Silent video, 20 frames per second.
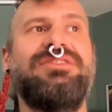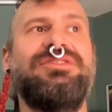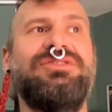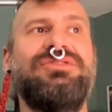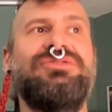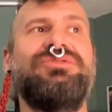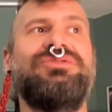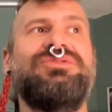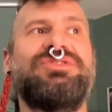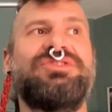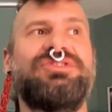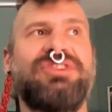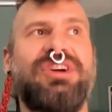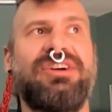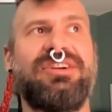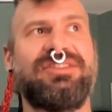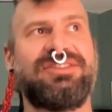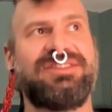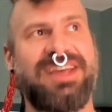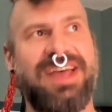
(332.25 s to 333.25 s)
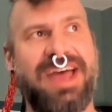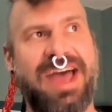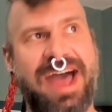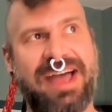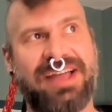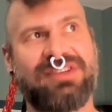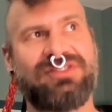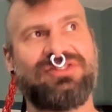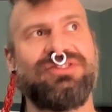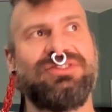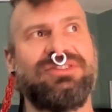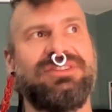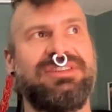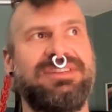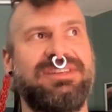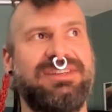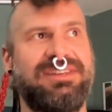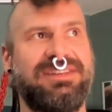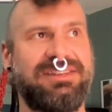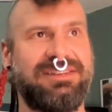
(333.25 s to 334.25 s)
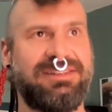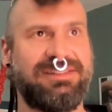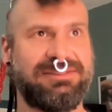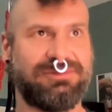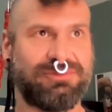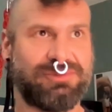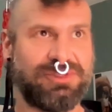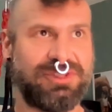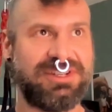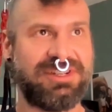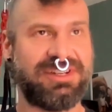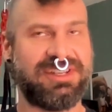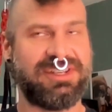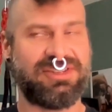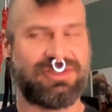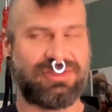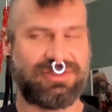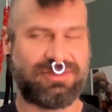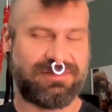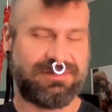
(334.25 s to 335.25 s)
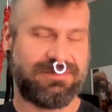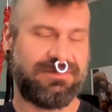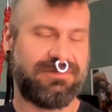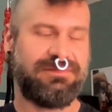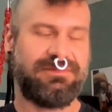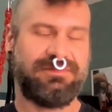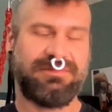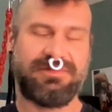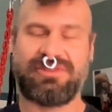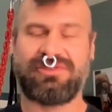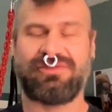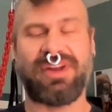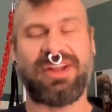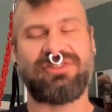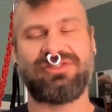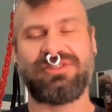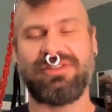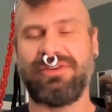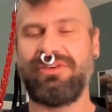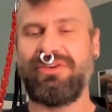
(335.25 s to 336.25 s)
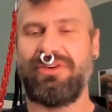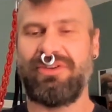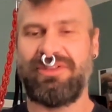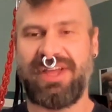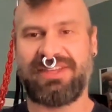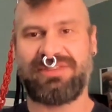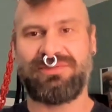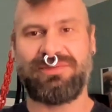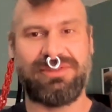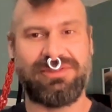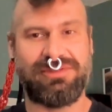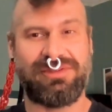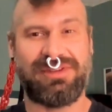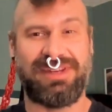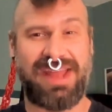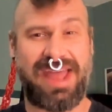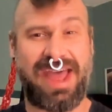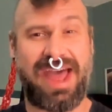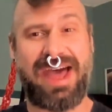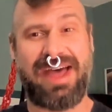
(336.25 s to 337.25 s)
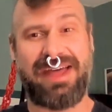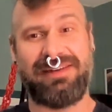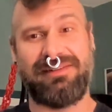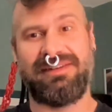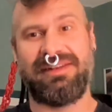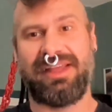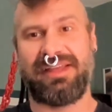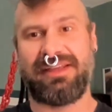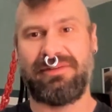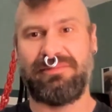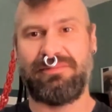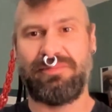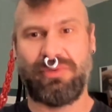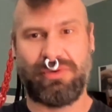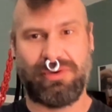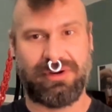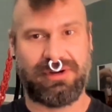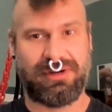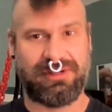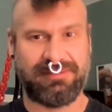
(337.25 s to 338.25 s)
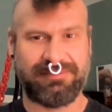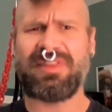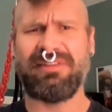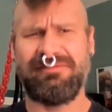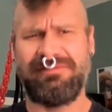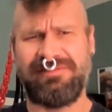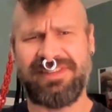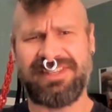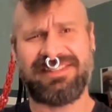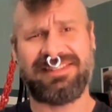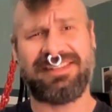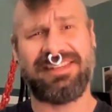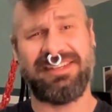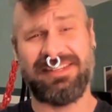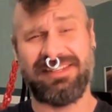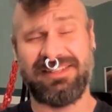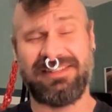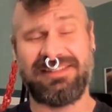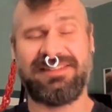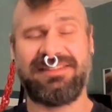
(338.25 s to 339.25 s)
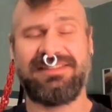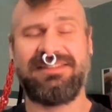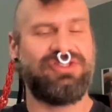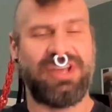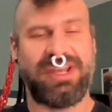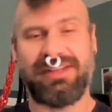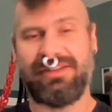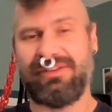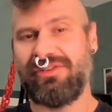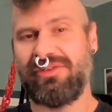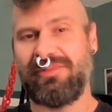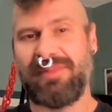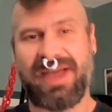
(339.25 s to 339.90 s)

you start to actually really stretch the hole, that's when you can add like a more viscous J-Lube,